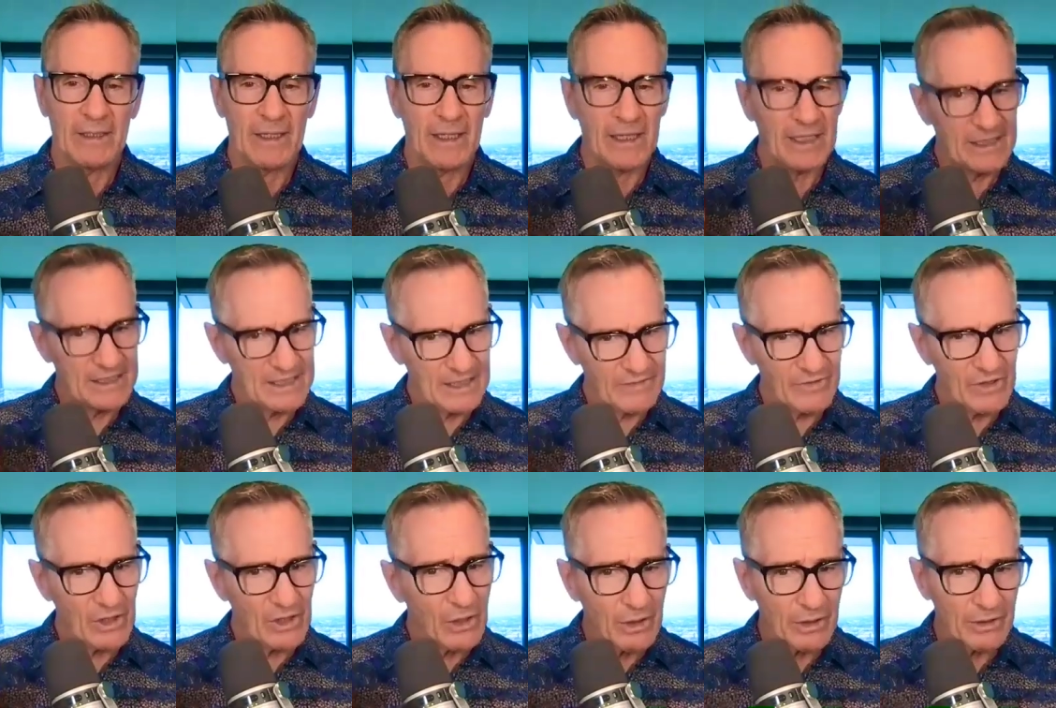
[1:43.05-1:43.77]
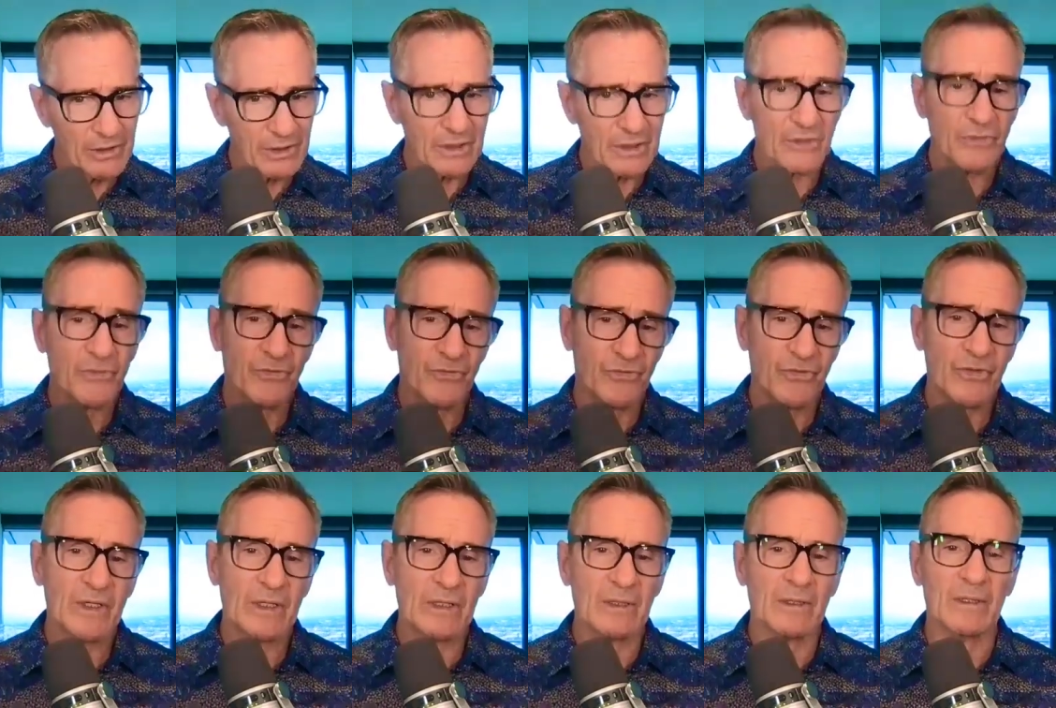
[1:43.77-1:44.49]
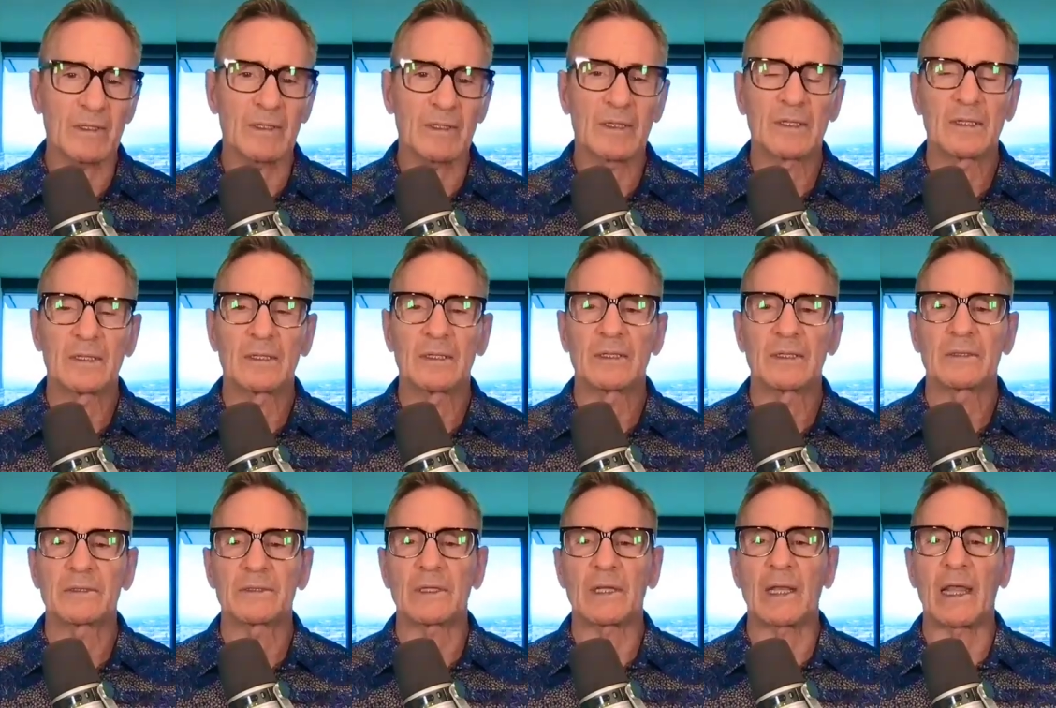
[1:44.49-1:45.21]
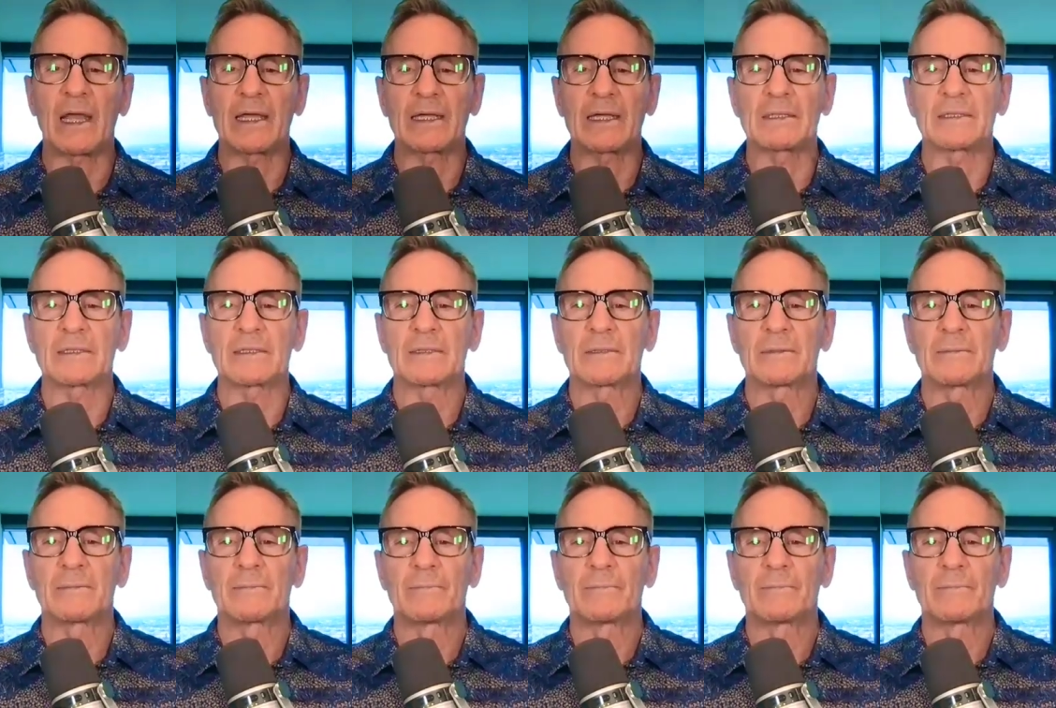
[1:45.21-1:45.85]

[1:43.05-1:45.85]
and it's even harder to feel the light.